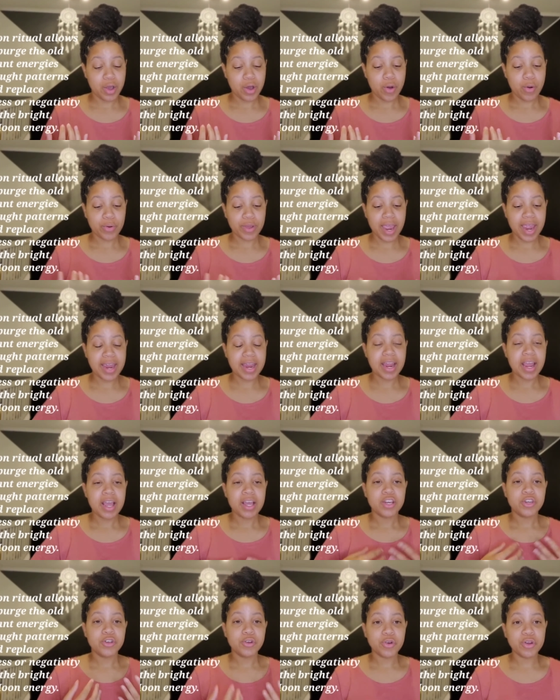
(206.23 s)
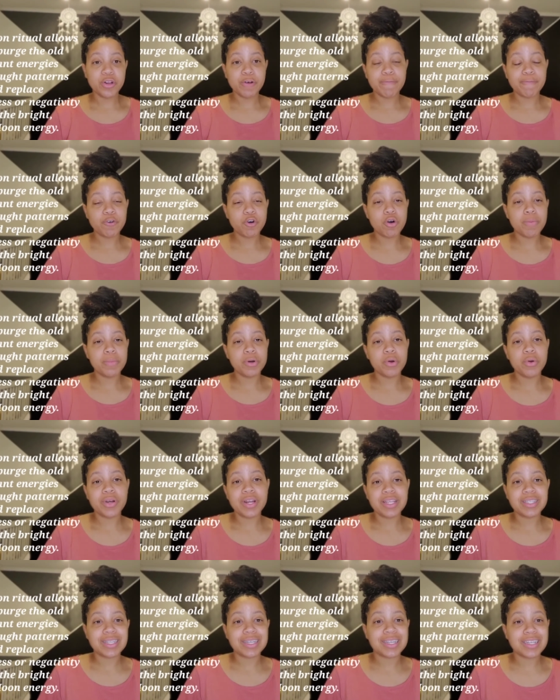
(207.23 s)
Okay, during a full moon,
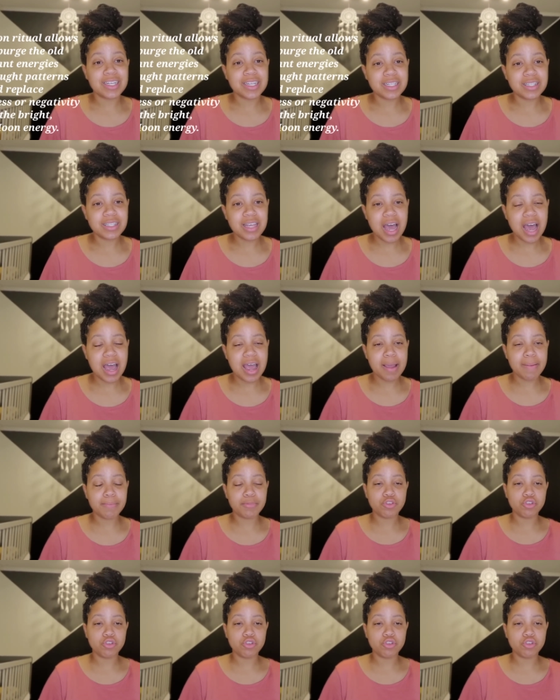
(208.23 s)
it's a good time